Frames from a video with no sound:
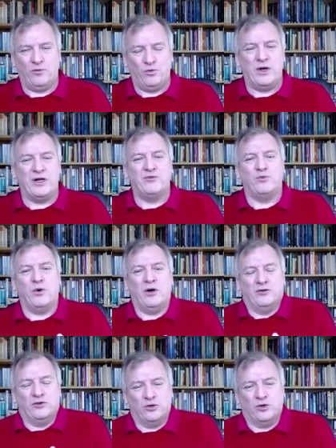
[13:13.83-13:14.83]
which
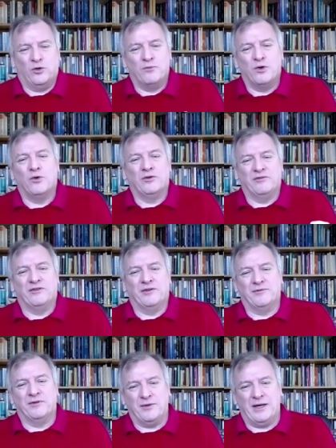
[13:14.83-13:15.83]
one or more of
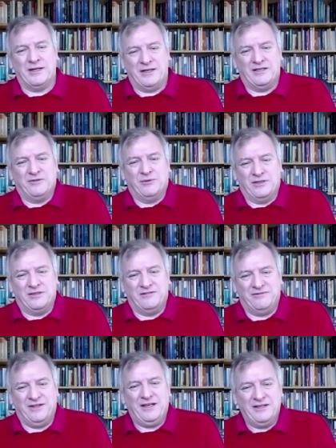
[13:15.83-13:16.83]
them do I need to
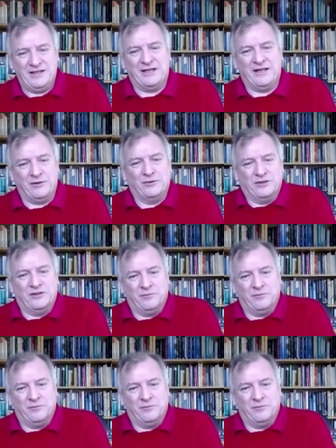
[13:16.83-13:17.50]
intervene in in order